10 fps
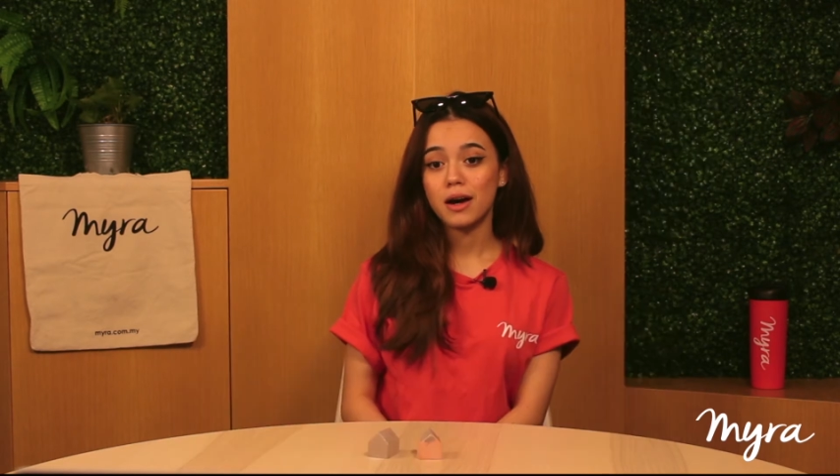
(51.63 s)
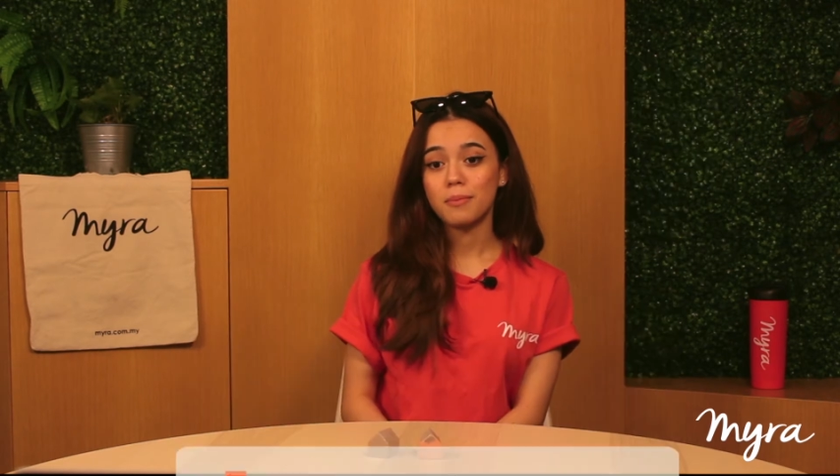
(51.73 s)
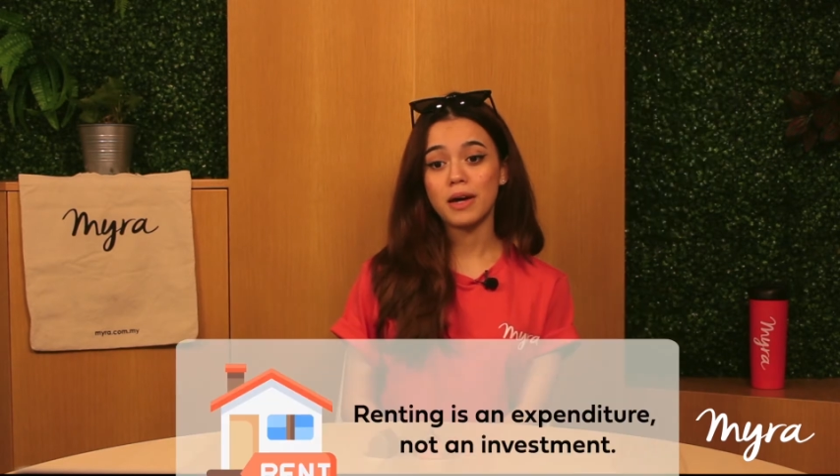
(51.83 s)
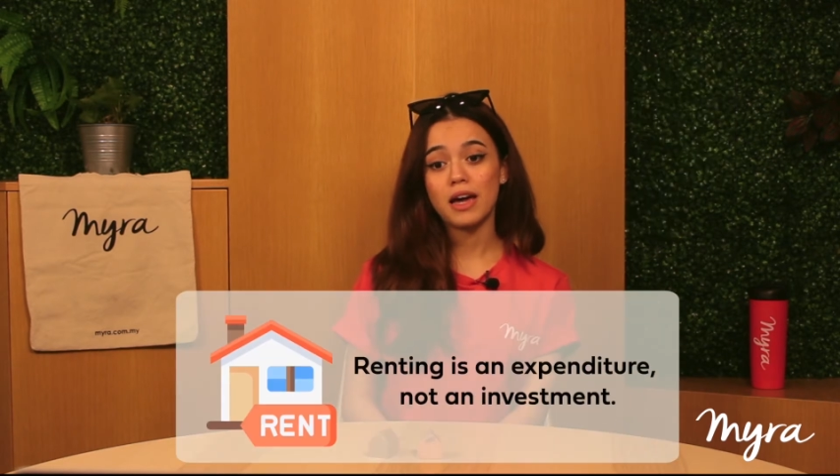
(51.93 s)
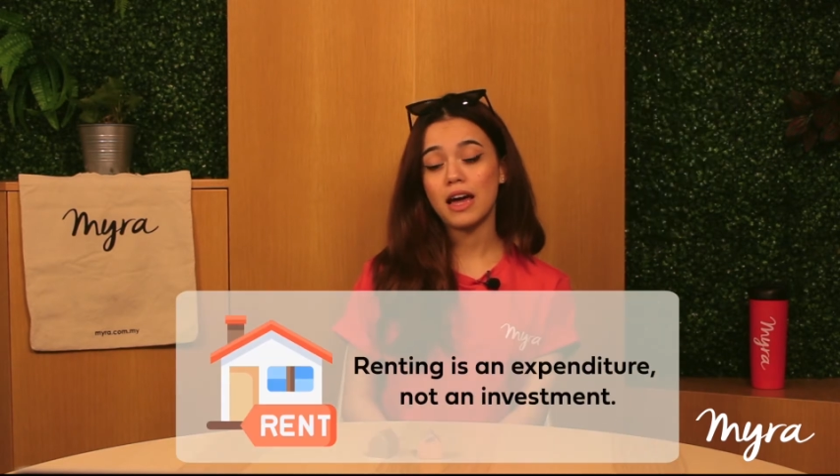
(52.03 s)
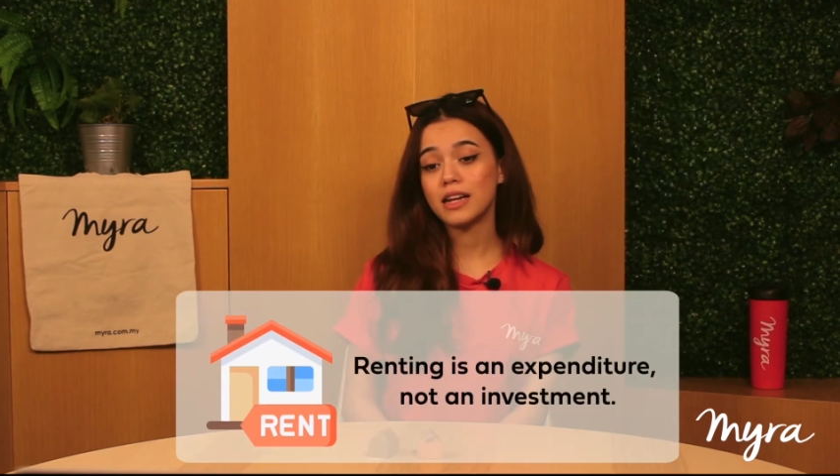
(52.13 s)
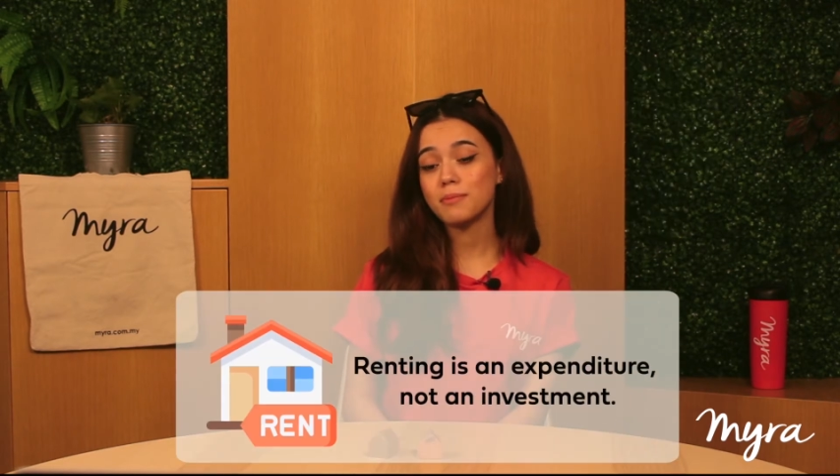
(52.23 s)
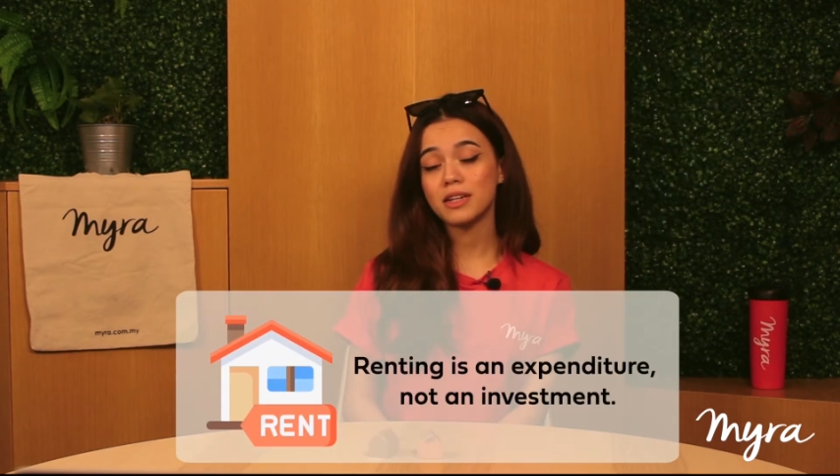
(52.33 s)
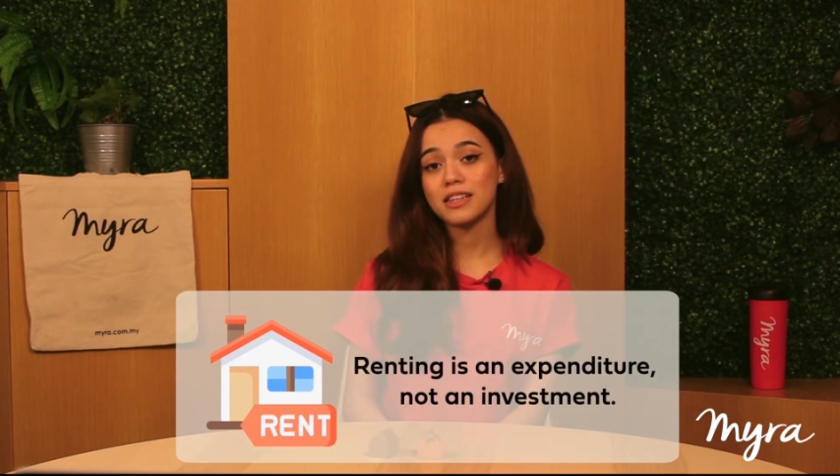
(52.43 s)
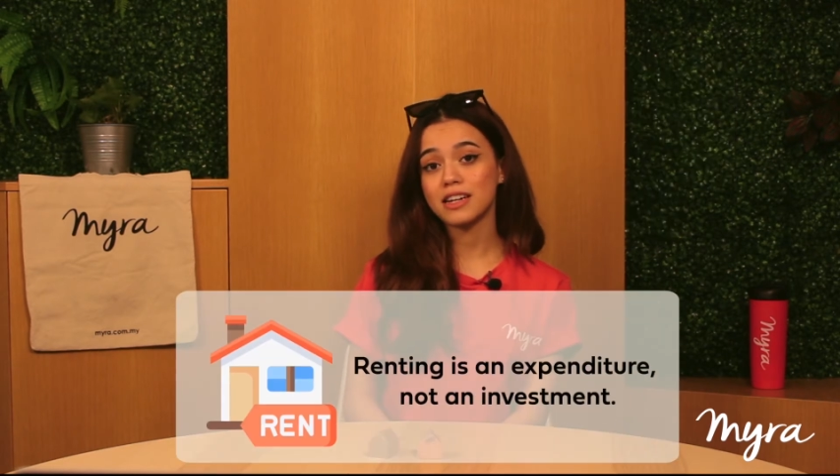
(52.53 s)
But any
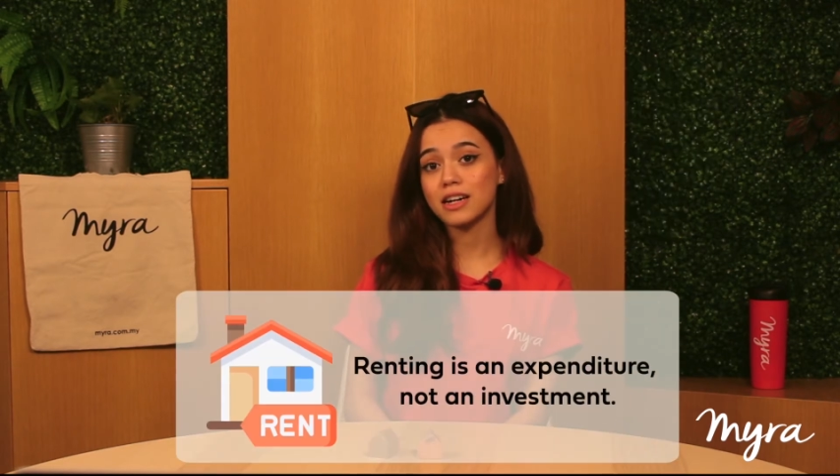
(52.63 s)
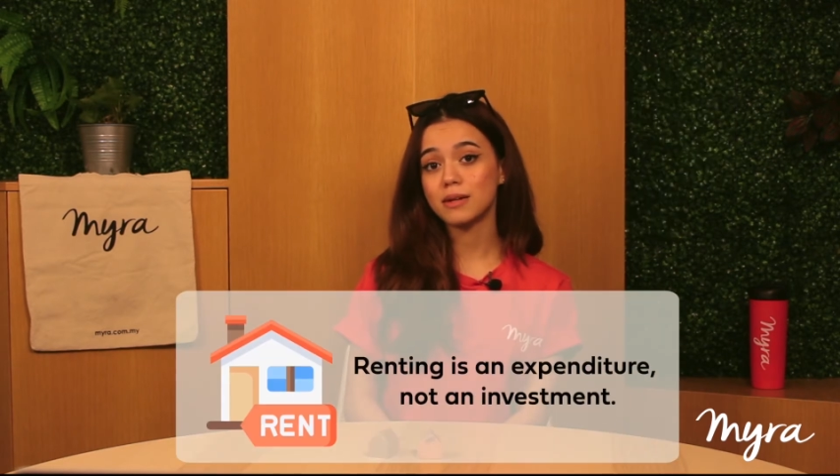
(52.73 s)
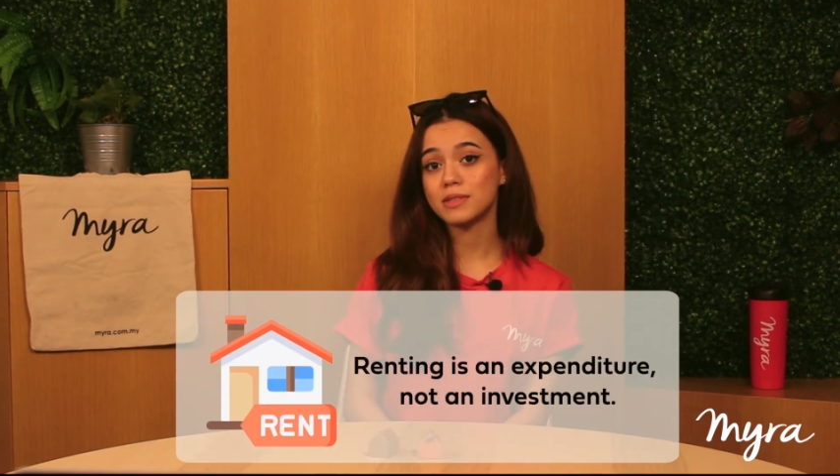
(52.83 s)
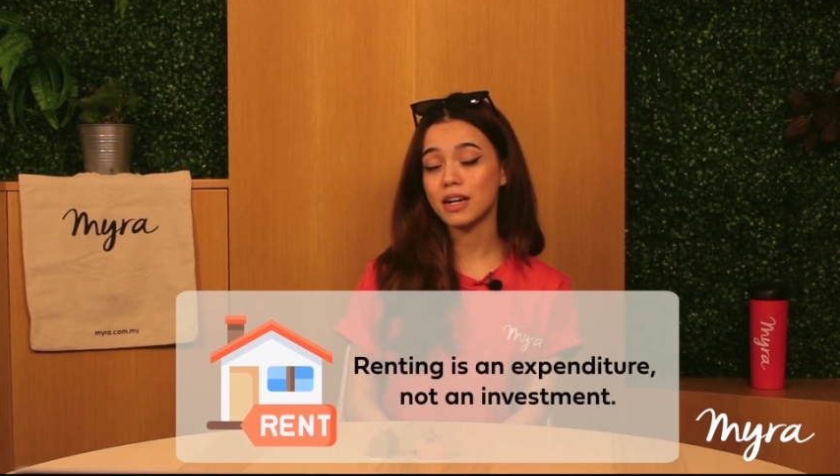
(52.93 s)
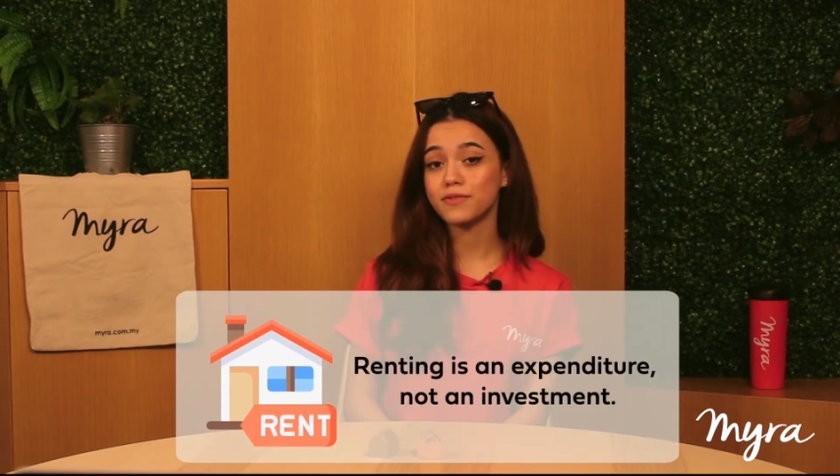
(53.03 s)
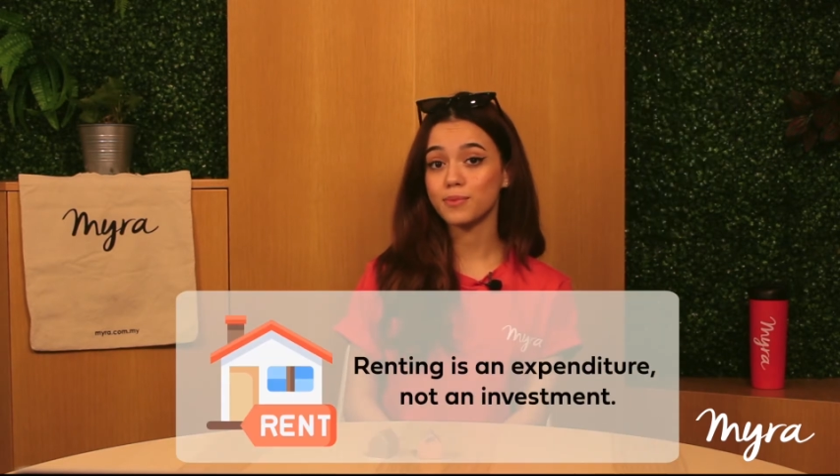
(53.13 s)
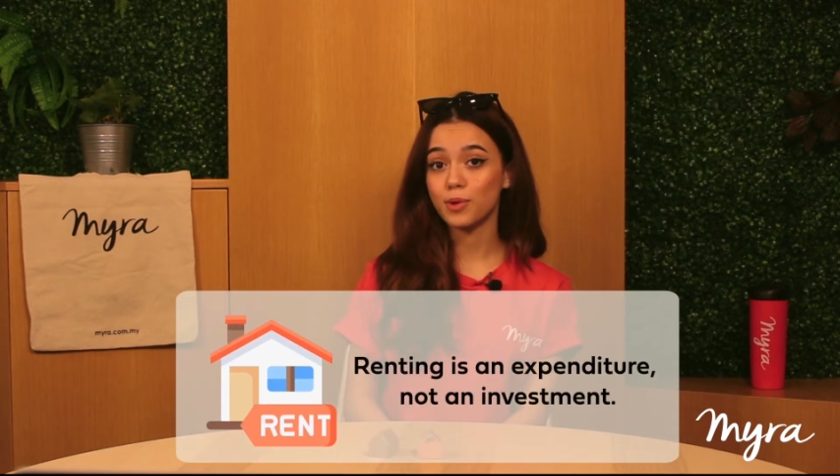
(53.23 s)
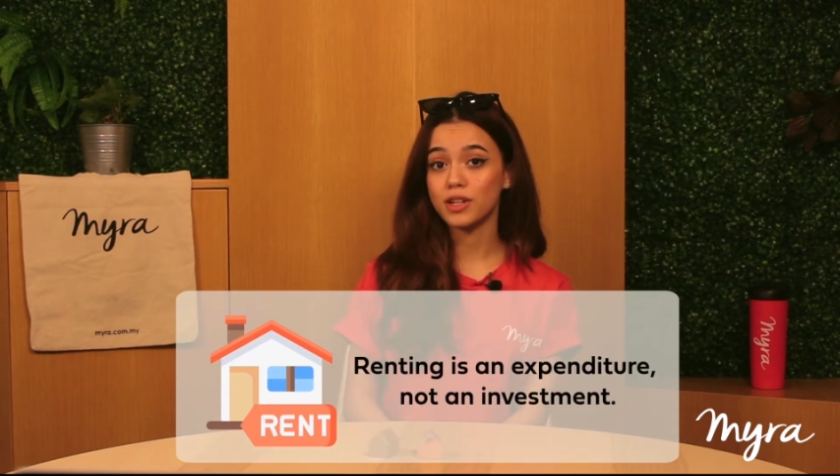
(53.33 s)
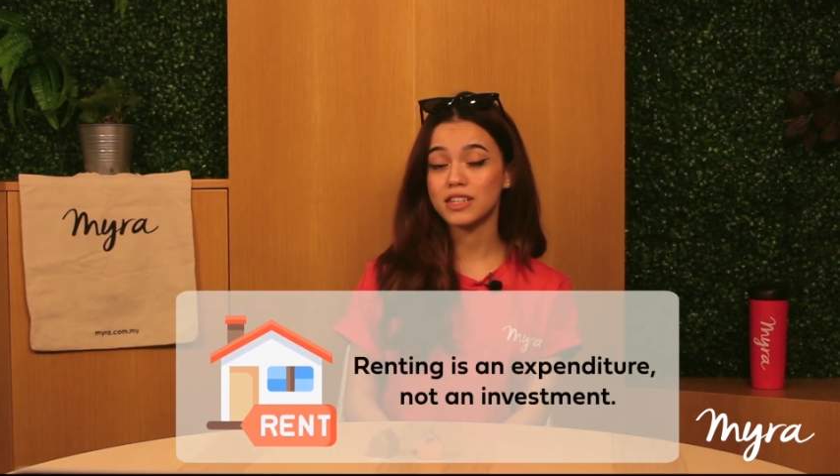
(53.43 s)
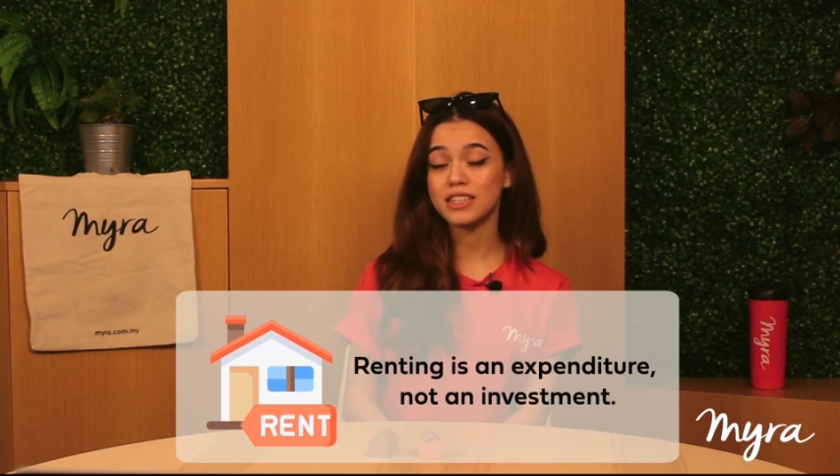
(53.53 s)
money that comes out from
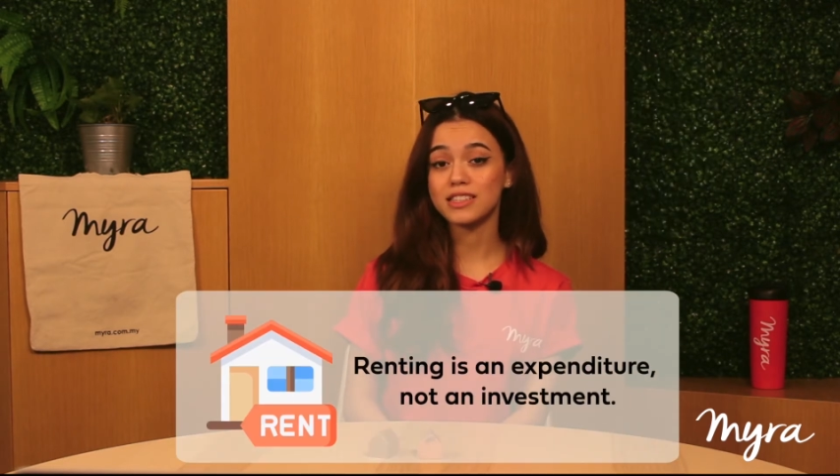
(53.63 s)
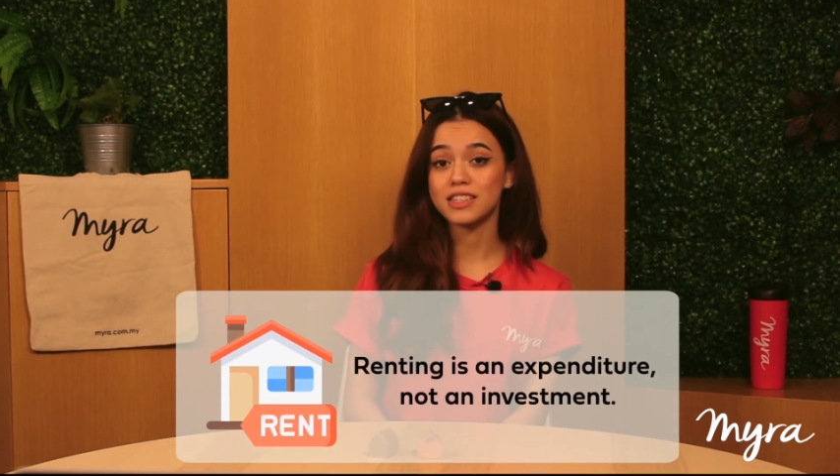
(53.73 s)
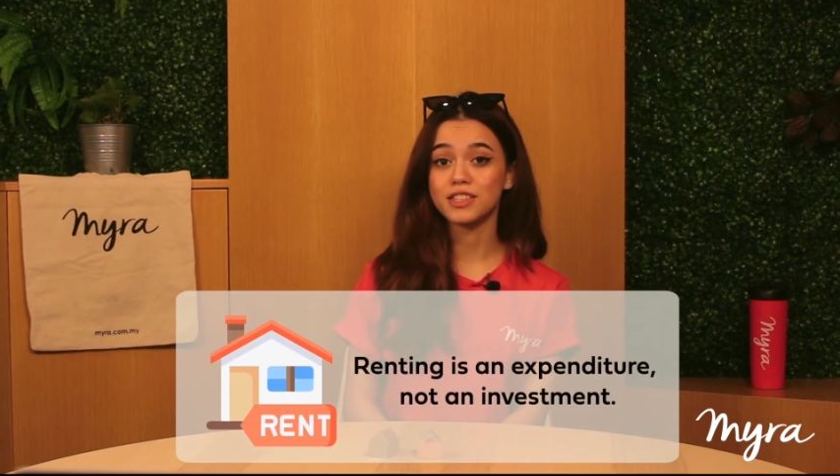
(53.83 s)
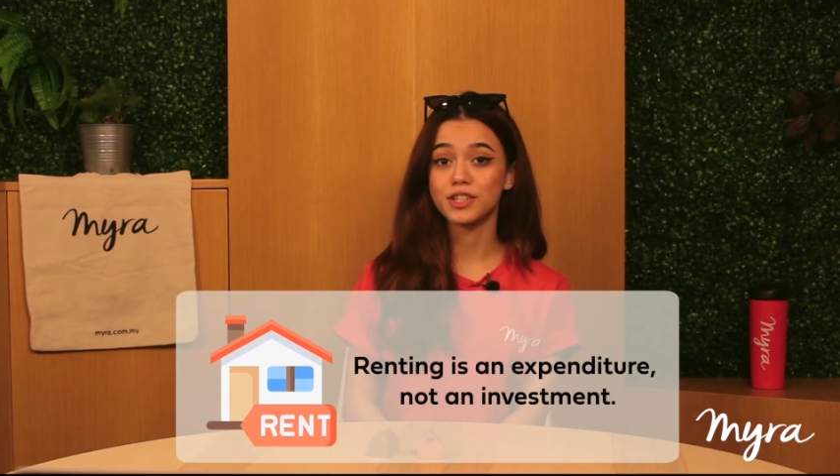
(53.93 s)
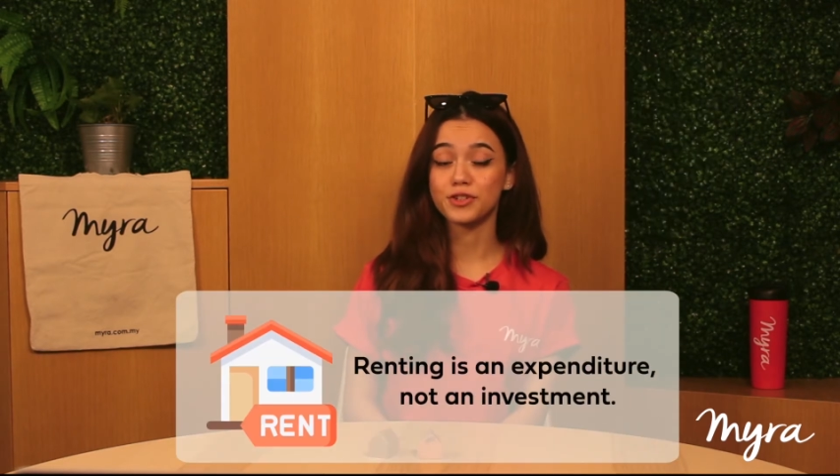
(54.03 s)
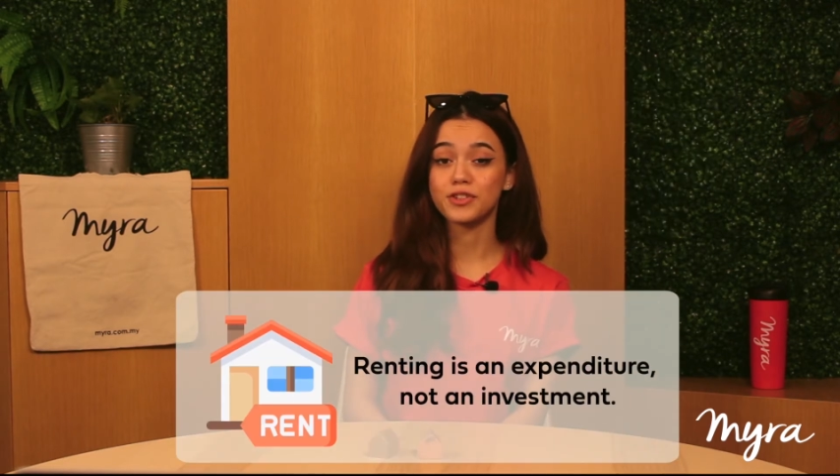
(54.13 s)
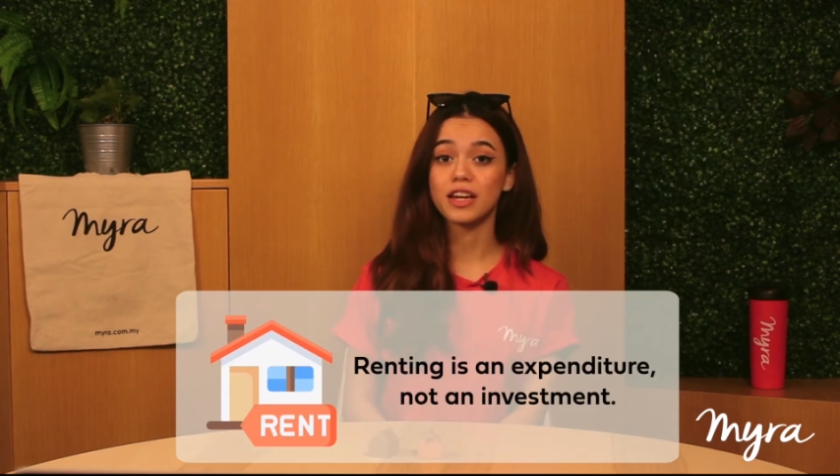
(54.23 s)
renting is considered